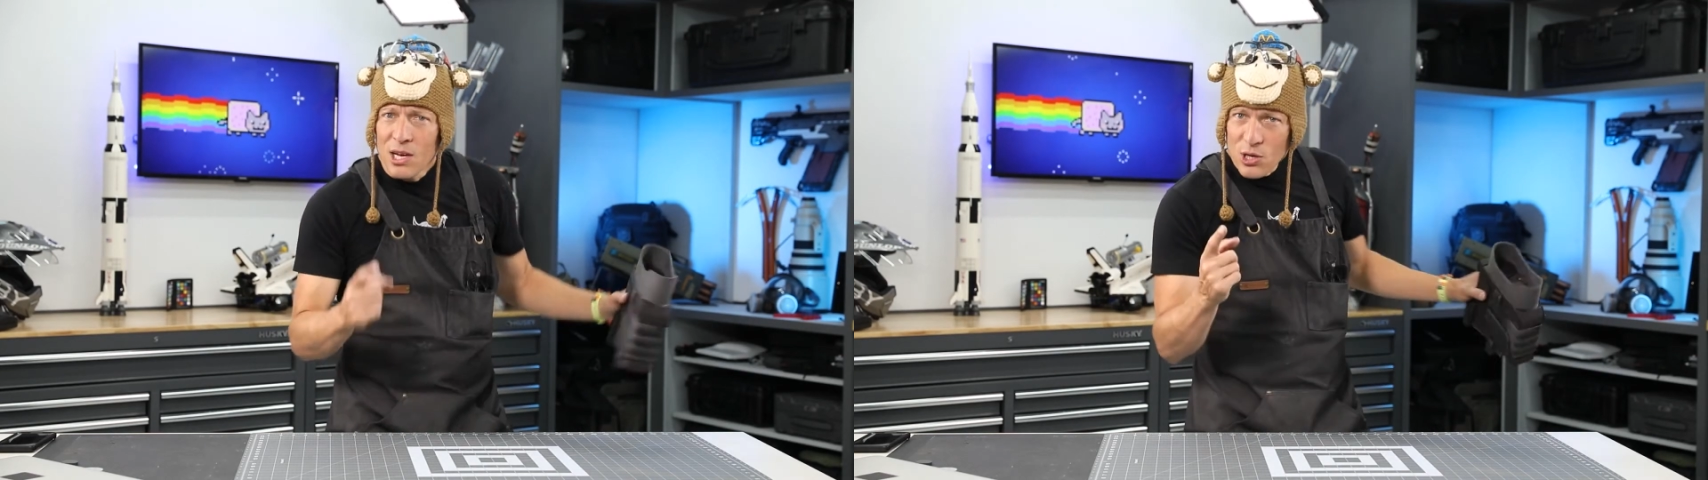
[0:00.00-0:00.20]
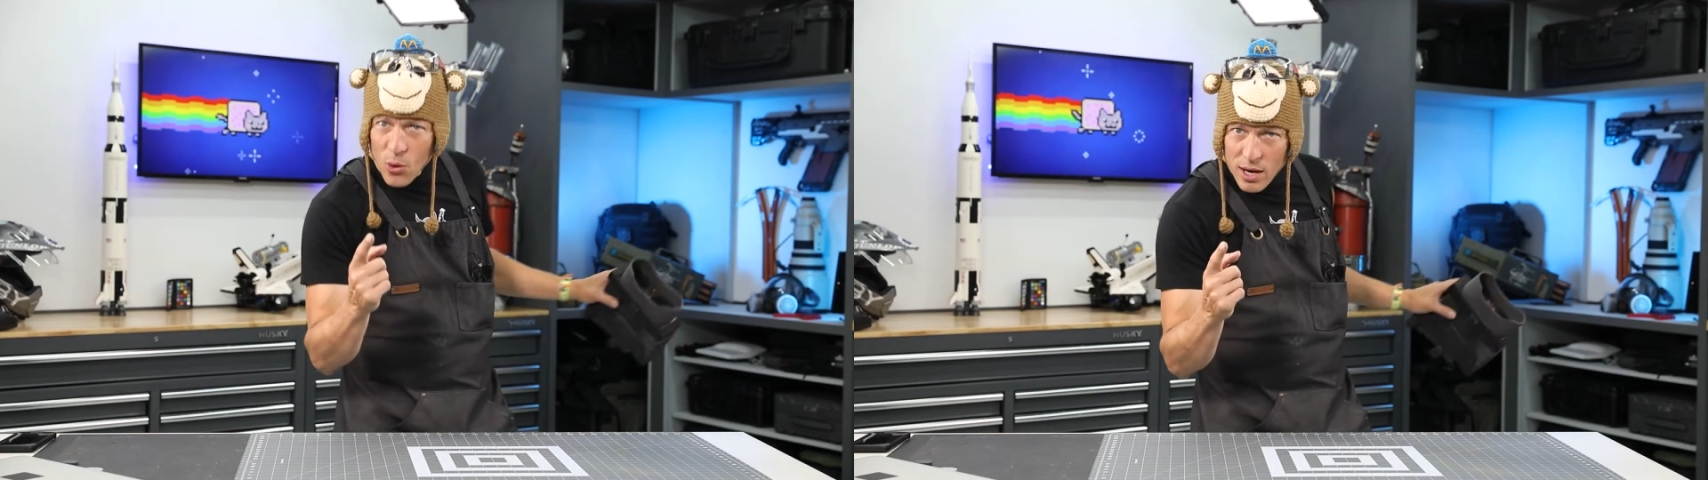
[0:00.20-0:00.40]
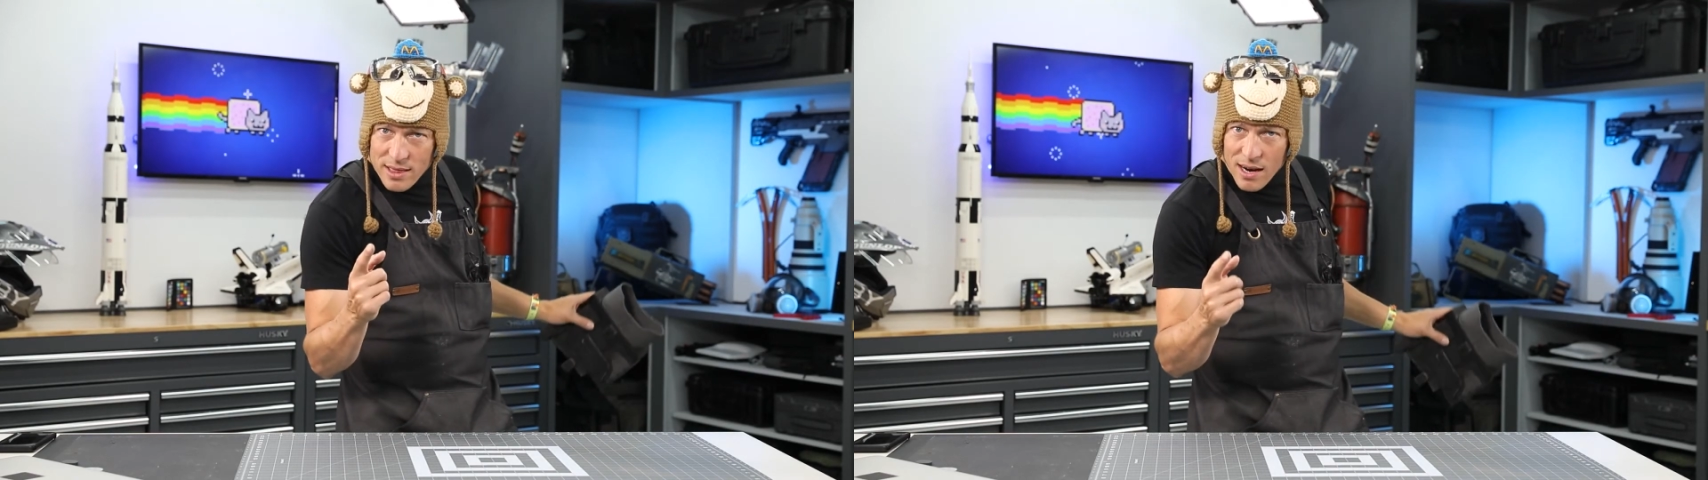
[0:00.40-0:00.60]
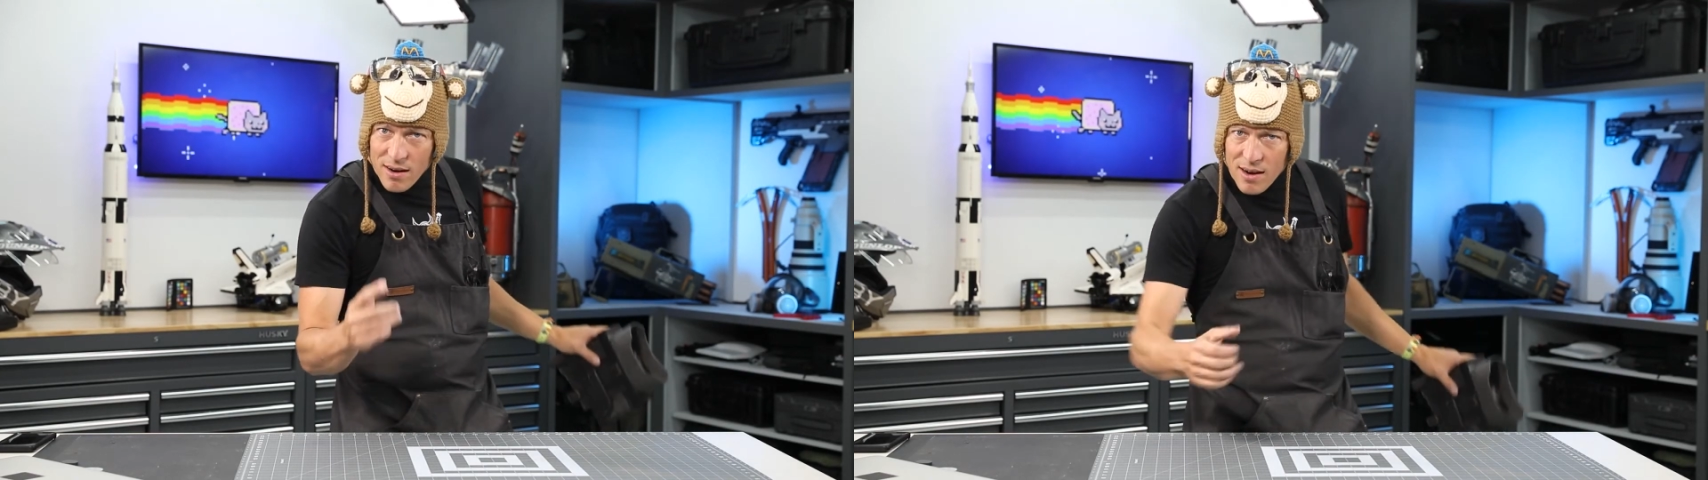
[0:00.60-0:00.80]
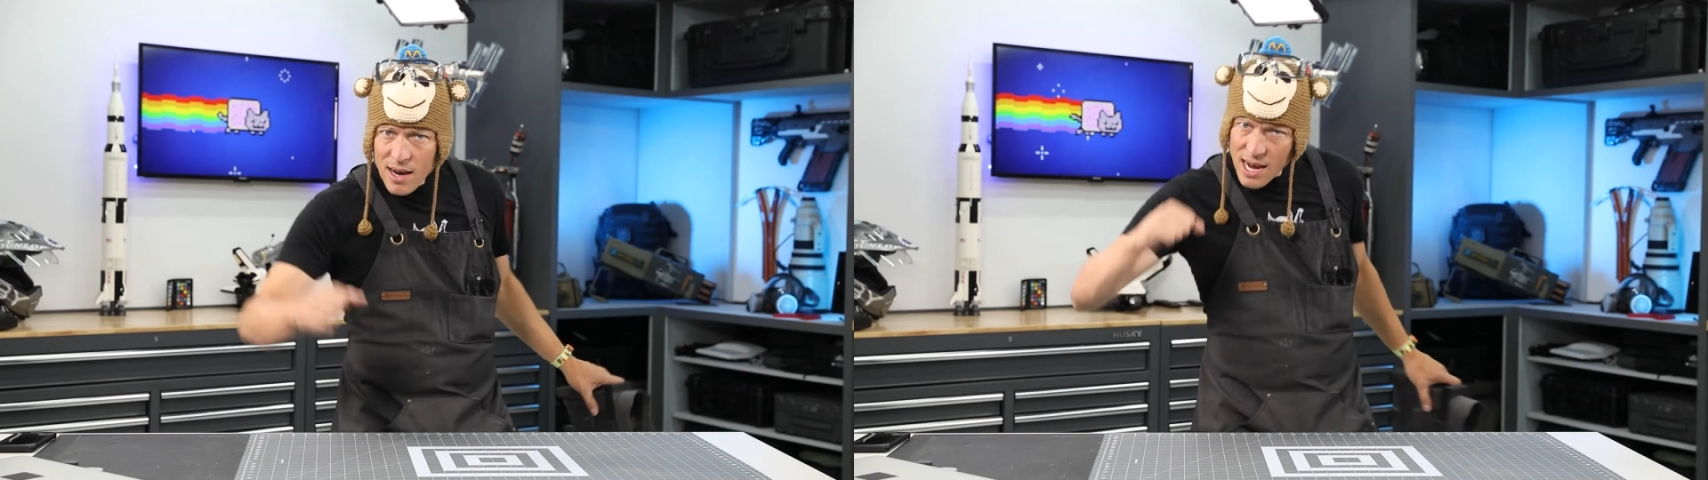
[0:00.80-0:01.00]
Go out
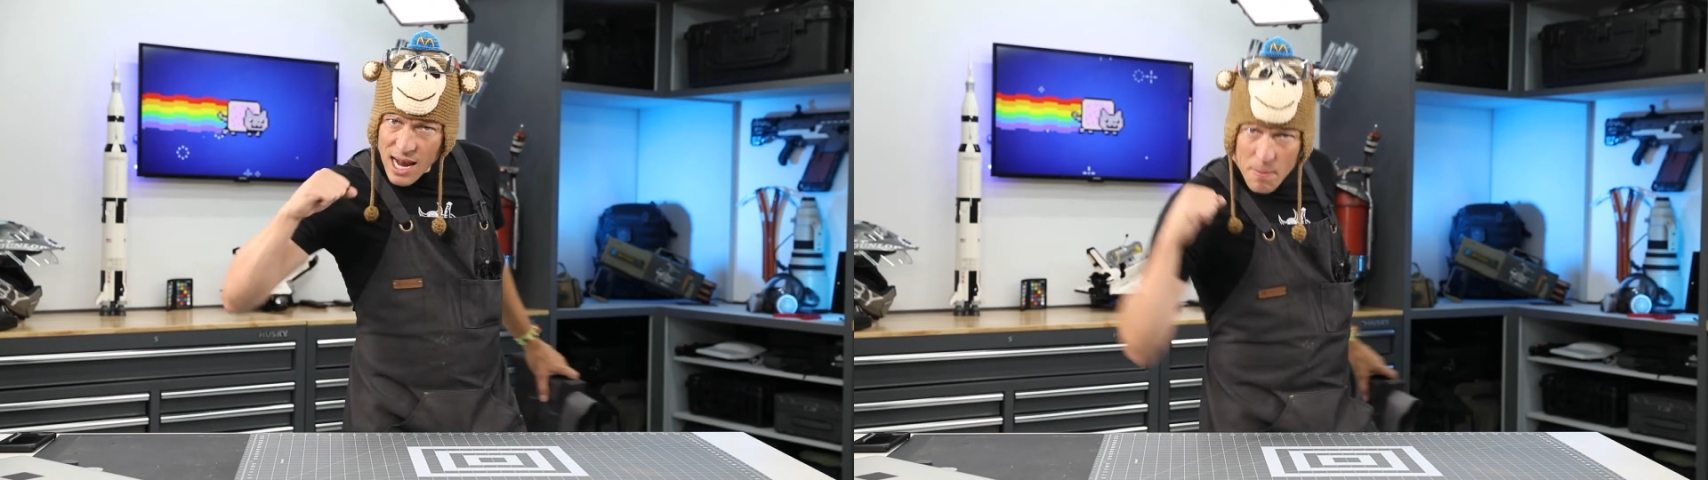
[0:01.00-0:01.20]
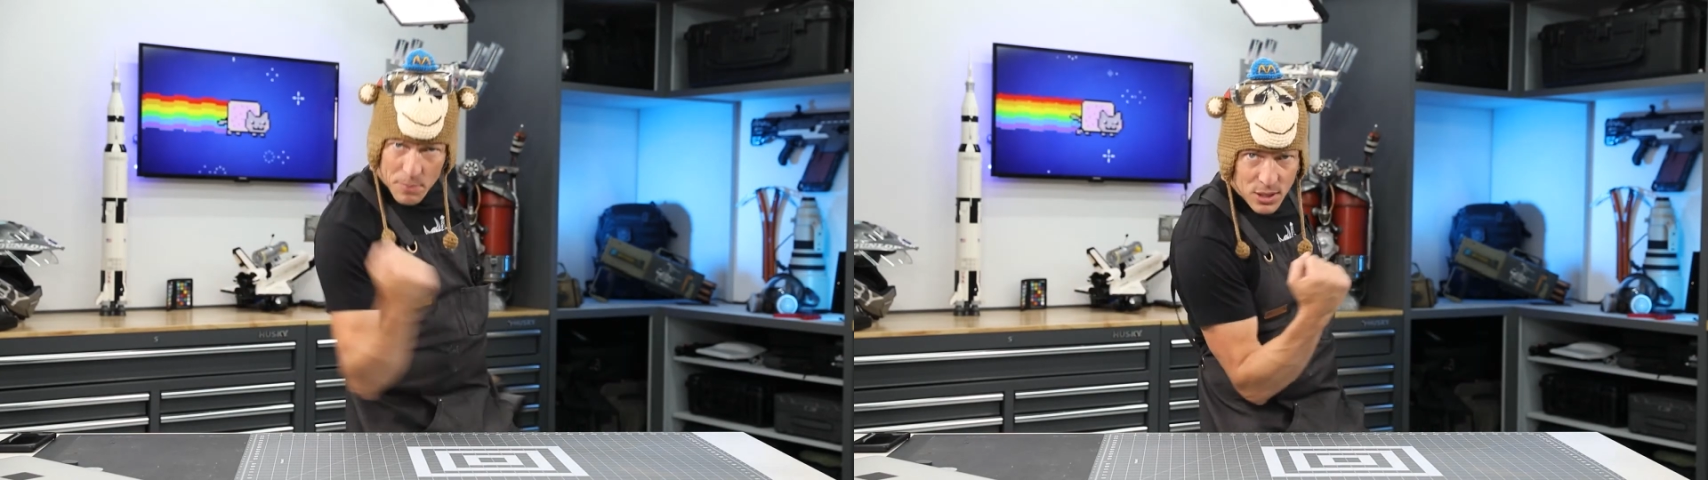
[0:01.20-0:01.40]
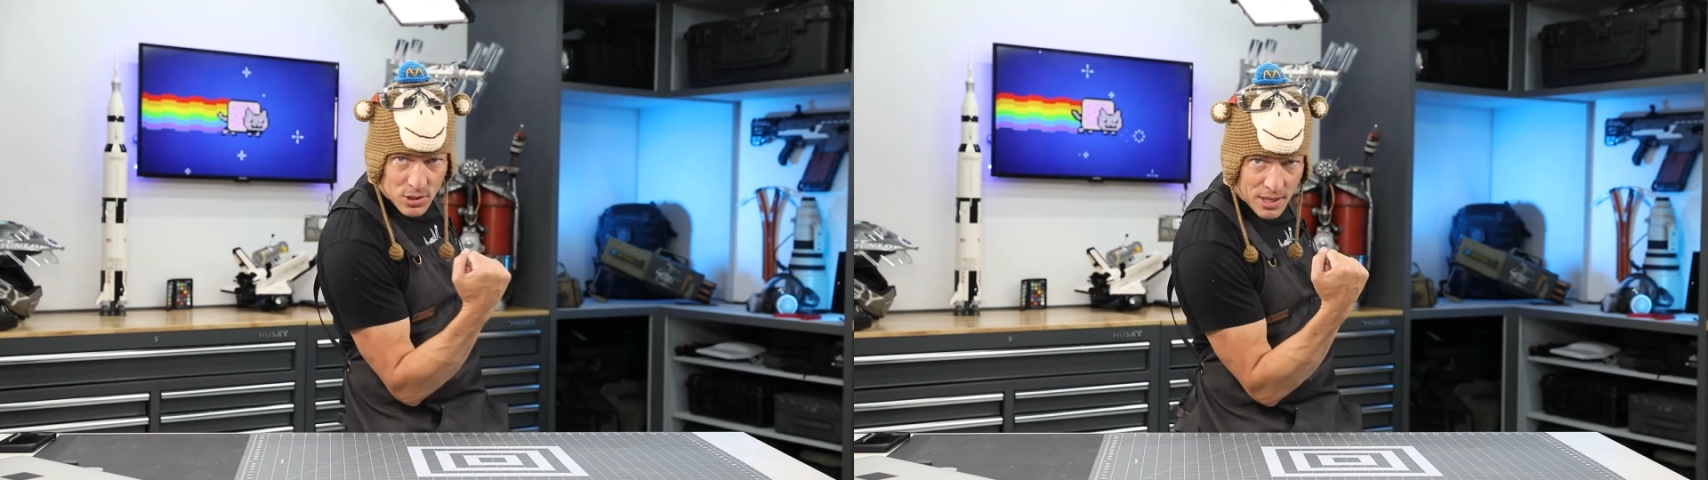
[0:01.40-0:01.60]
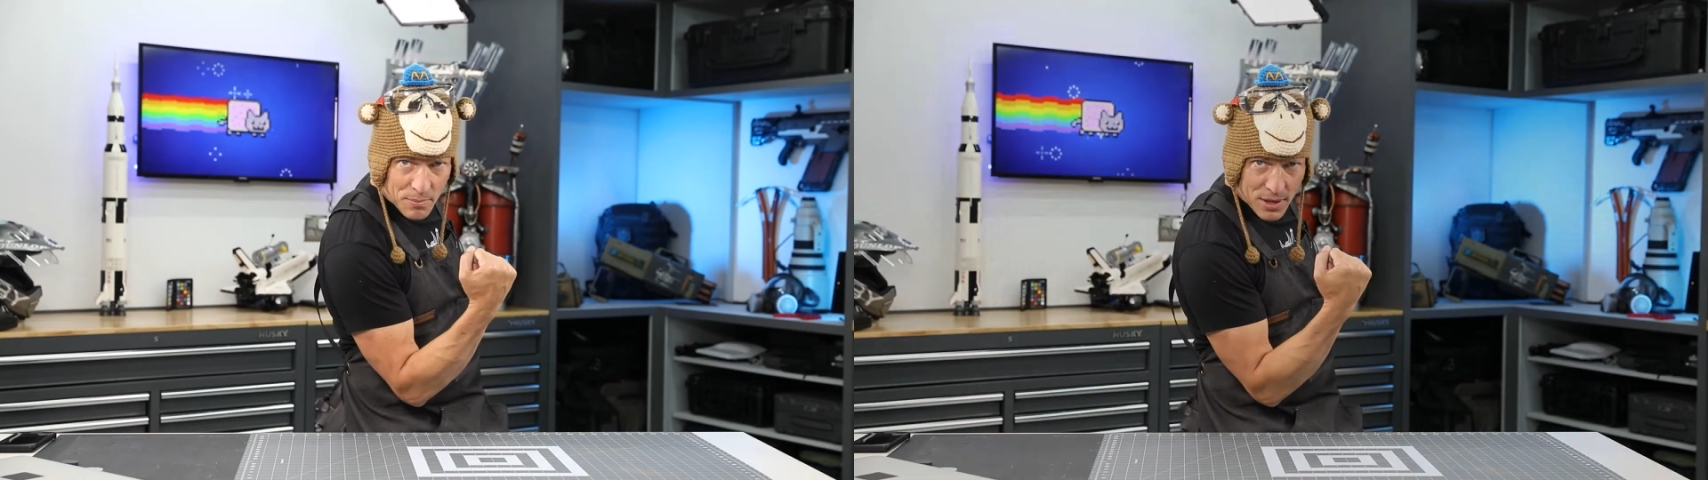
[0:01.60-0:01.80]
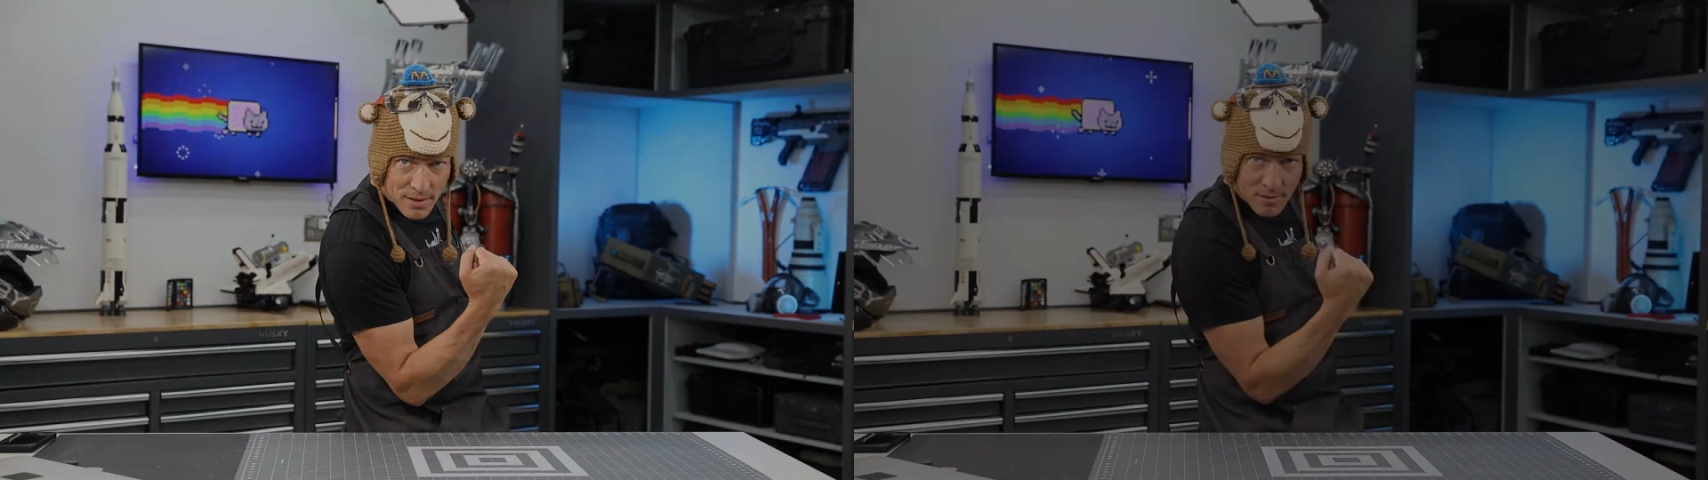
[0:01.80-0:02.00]
there and build something.